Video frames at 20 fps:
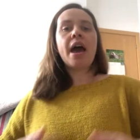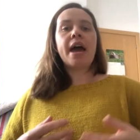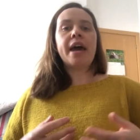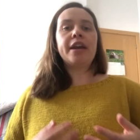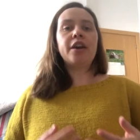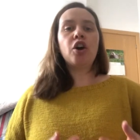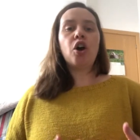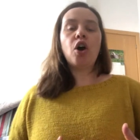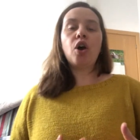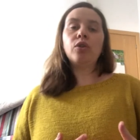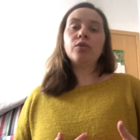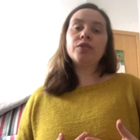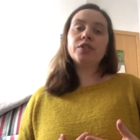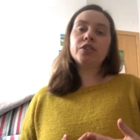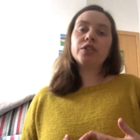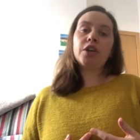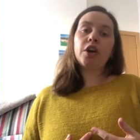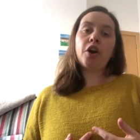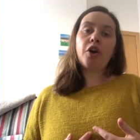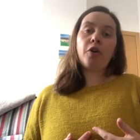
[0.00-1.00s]
and
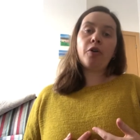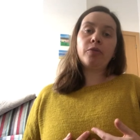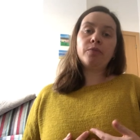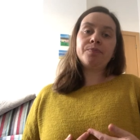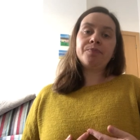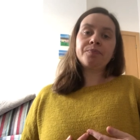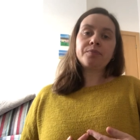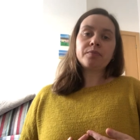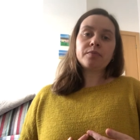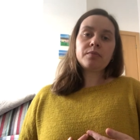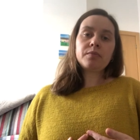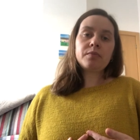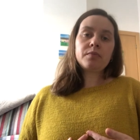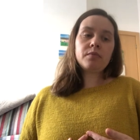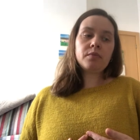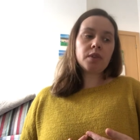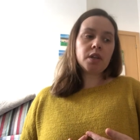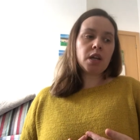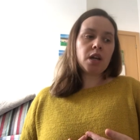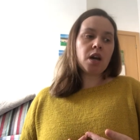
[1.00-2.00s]
also
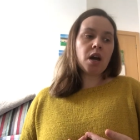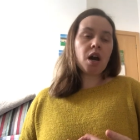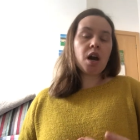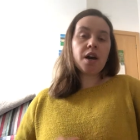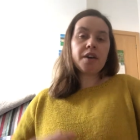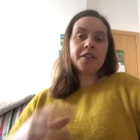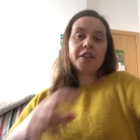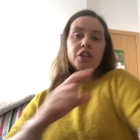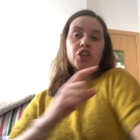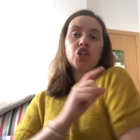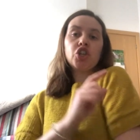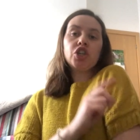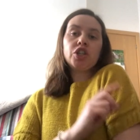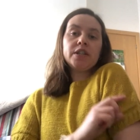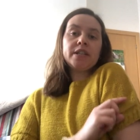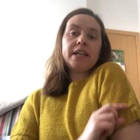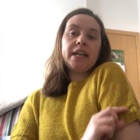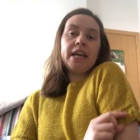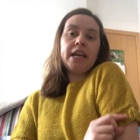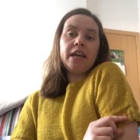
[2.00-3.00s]
uh, the
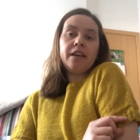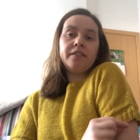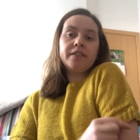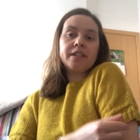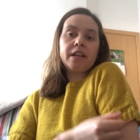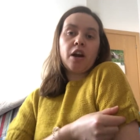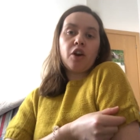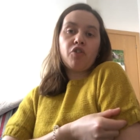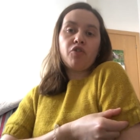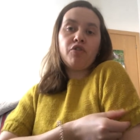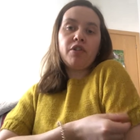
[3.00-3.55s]
sleeves are